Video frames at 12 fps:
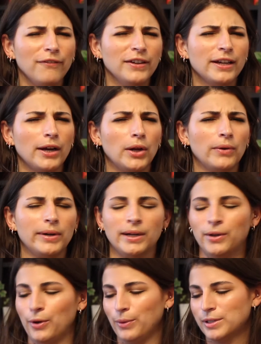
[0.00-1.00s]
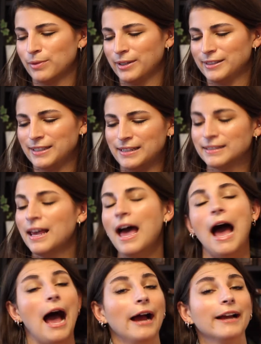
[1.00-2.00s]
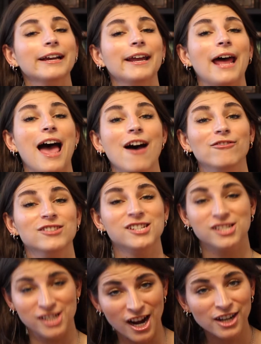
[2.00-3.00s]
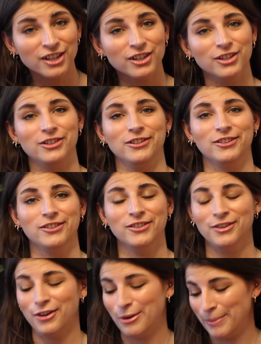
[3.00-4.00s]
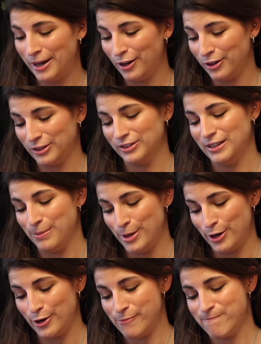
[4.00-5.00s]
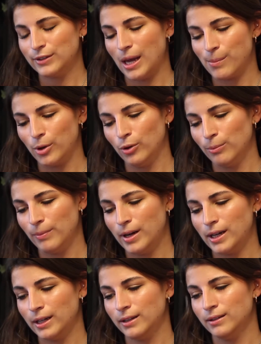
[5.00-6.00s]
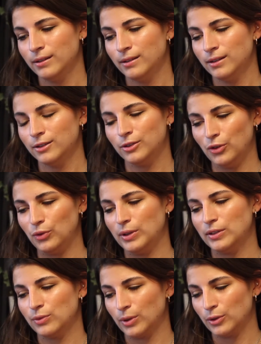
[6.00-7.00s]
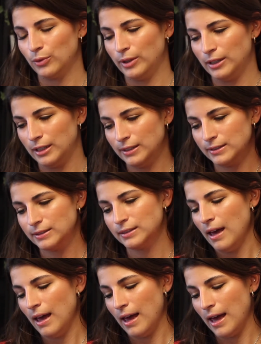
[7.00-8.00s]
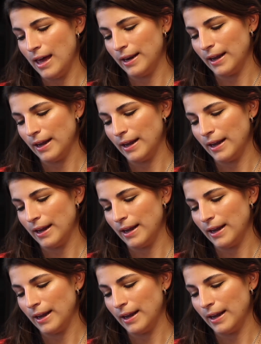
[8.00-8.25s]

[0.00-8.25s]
think I already know which one this is. I'm gonna have Shunkers on my August TBR. So I'm on my Goodreads want to read list, and